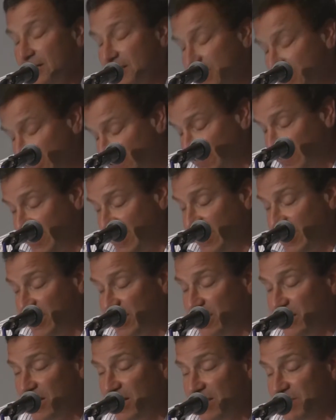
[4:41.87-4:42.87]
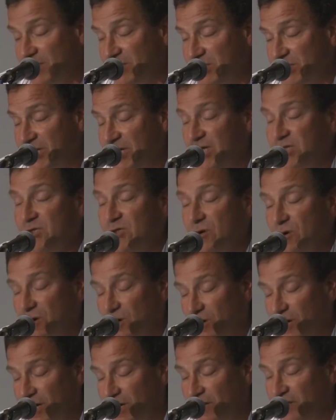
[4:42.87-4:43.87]
alleviating climate change,
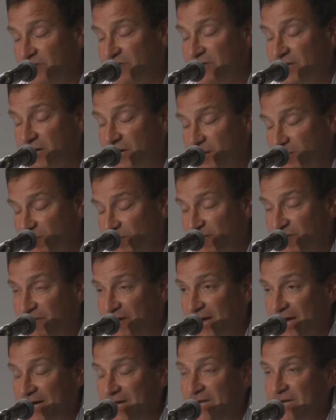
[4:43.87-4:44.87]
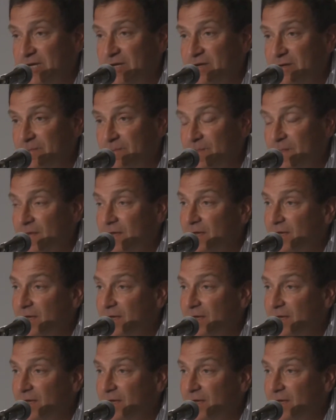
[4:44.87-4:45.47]
or else providing